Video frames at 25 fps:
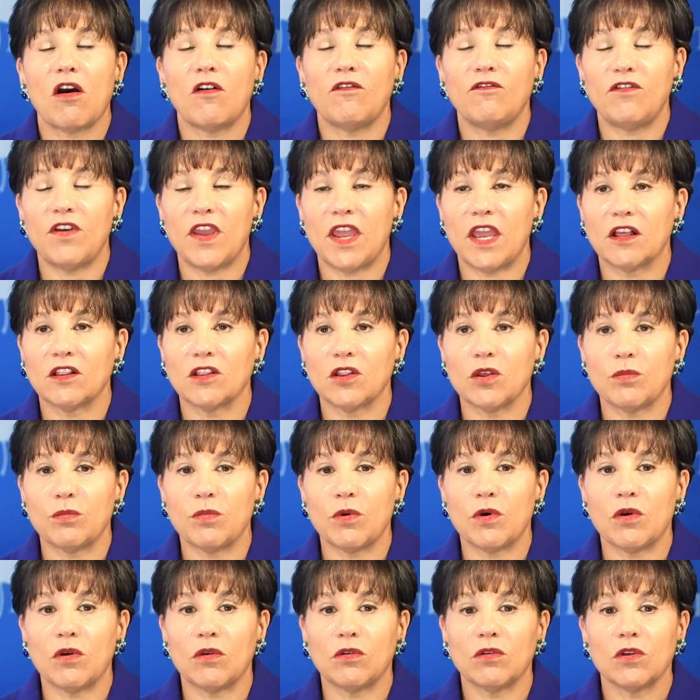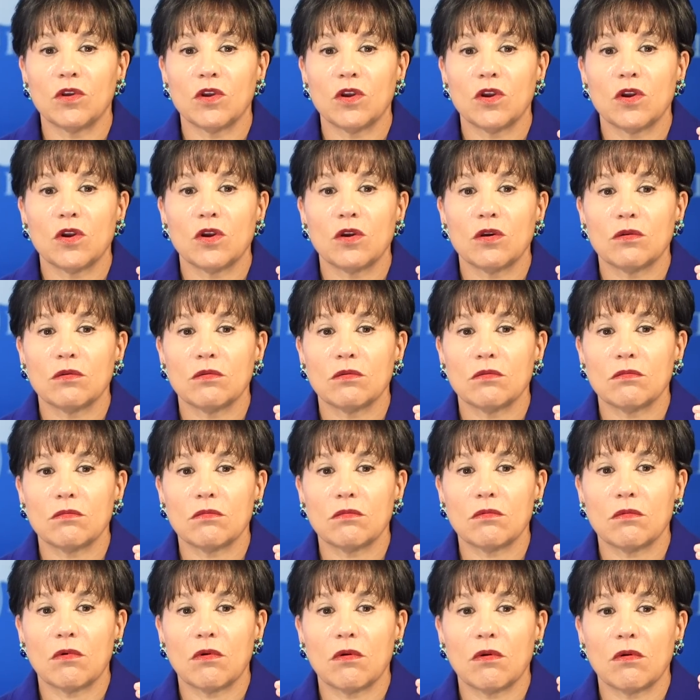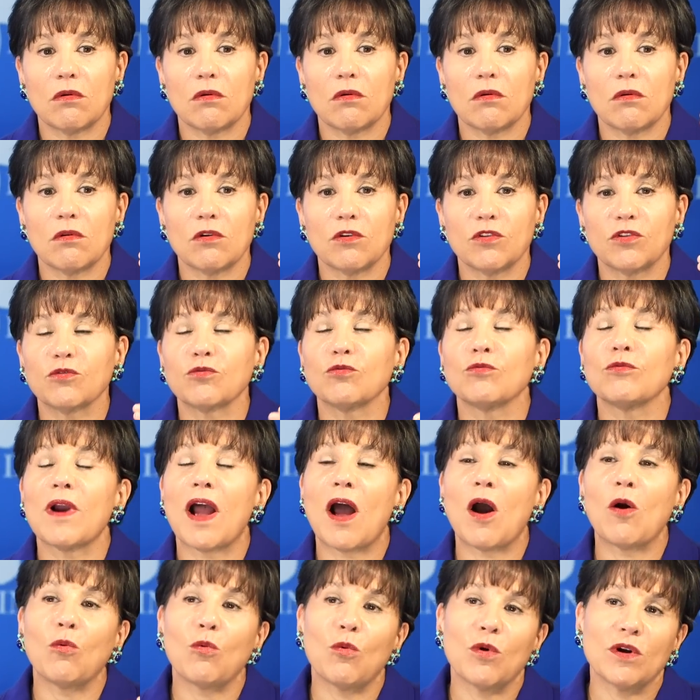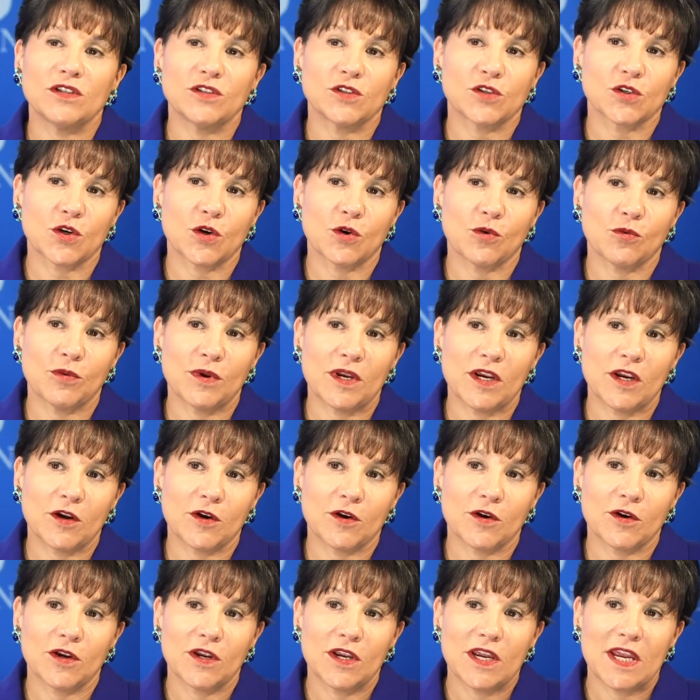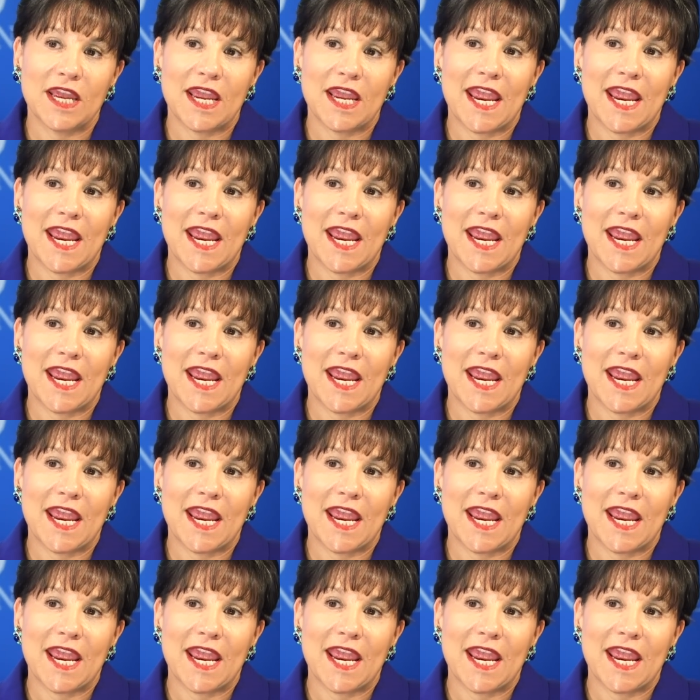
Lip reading: available throughout one's career.